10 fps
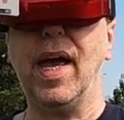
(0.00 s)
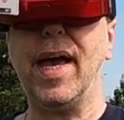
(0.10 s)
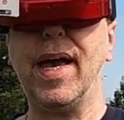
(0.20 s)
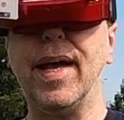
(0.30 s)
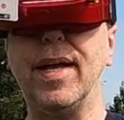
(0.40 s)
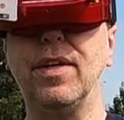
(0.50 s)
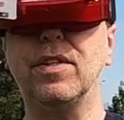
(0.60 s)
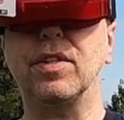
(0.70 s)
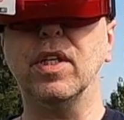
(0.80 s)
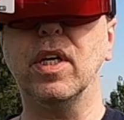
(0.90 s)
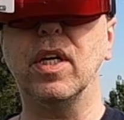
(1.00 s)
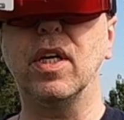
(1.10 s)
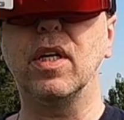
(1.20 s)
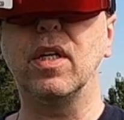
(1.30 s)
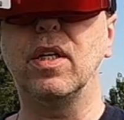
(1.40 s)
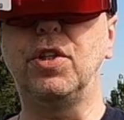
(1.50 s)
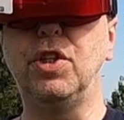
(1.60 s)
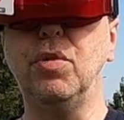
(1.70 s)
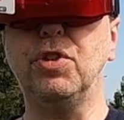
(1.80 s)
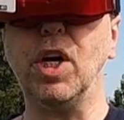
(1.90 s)
And
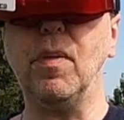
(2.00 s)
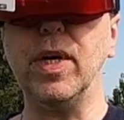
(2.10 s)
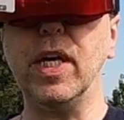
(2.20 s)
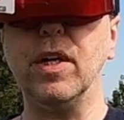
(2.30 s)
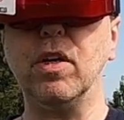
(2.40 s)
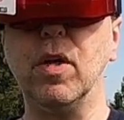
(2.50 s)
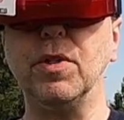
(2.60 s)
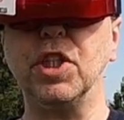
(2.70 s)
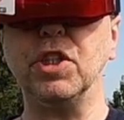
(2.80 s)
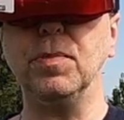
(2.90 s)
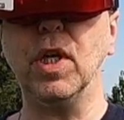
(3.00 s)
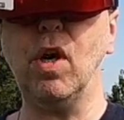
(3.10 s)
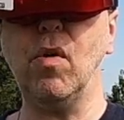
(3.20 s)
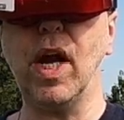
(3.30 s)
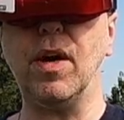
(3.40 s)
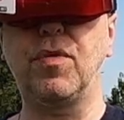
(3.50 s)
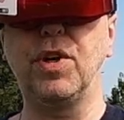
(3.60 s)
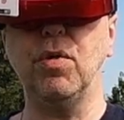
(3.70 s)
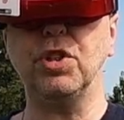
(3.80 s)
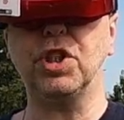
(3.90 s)
you tell me in the comment section below, have
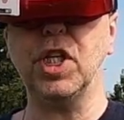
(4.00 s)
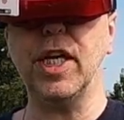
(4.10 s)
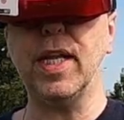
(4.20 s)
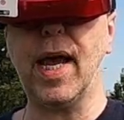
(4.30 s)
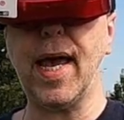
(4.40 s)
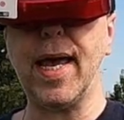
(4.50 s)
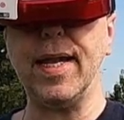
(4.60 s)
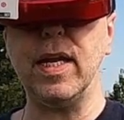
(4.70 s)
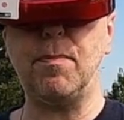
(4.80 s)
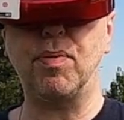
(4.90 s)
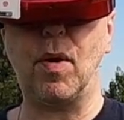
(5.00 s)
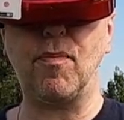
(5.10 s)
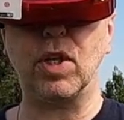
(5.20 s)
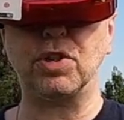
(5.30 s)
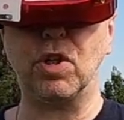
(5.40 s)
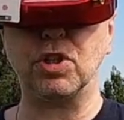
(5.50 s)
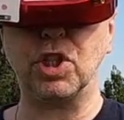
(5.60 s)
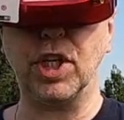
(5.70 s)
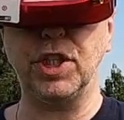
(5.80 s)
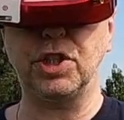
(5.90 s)
you seen any prop
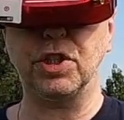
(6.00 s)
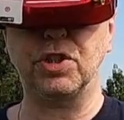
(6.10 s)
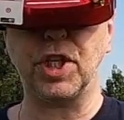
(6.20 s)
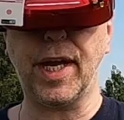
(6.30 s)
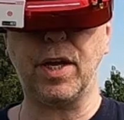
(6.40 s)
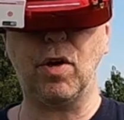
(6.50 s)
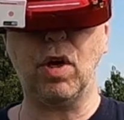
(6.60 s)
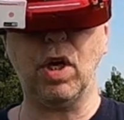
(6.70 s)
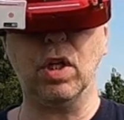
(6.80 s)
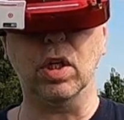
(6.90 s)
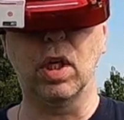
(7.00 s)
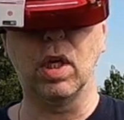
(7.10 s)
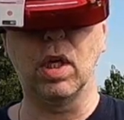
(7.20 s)
oscillations at all?